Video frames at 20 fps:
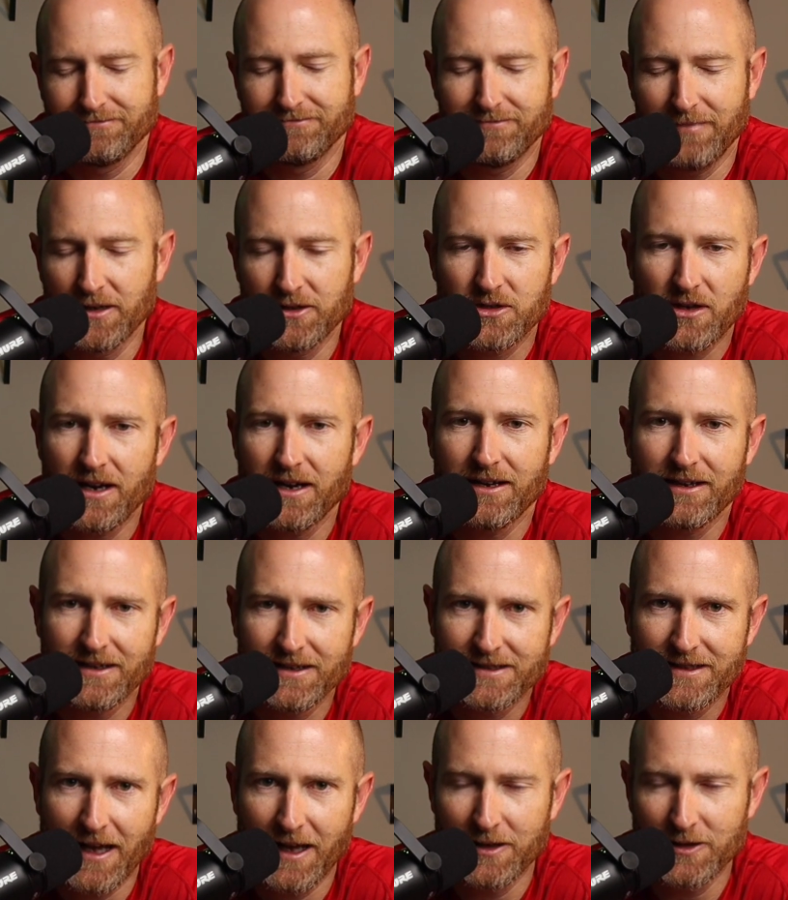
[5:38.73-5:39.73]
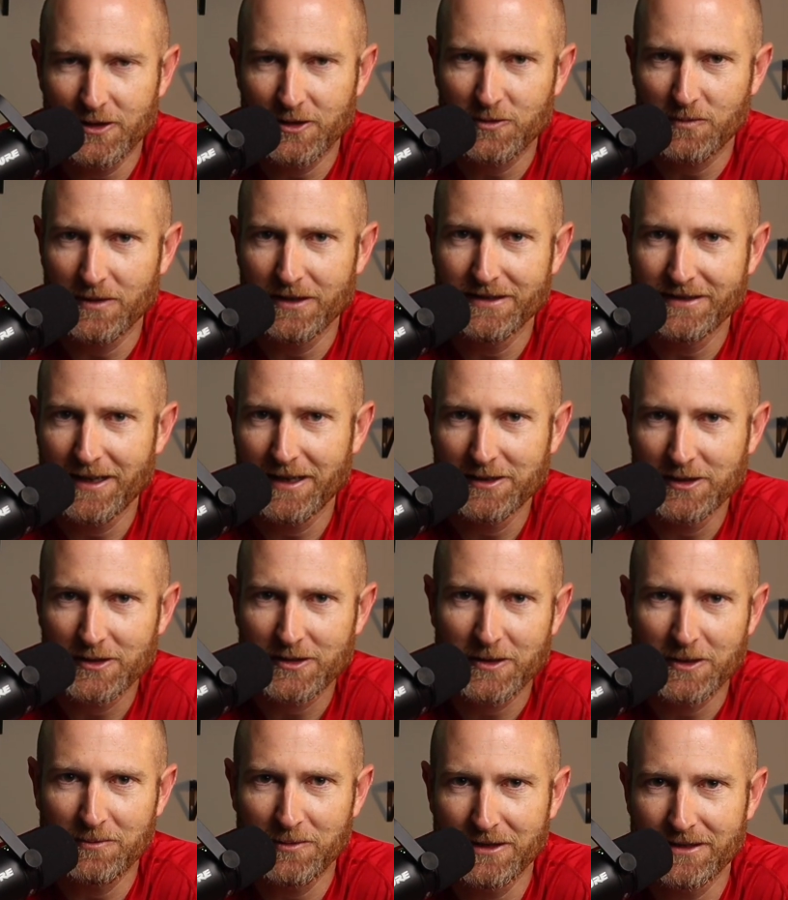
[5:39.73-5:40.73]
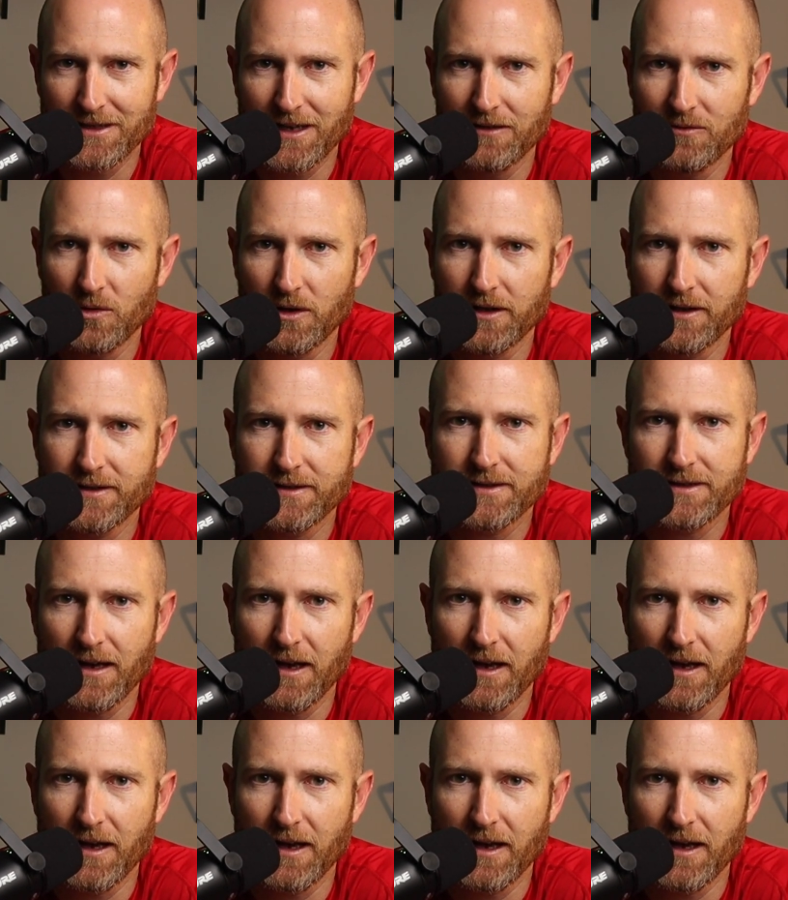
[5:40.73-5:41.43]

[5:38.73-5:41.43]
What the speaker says: my training is not just going to be 10 weeks.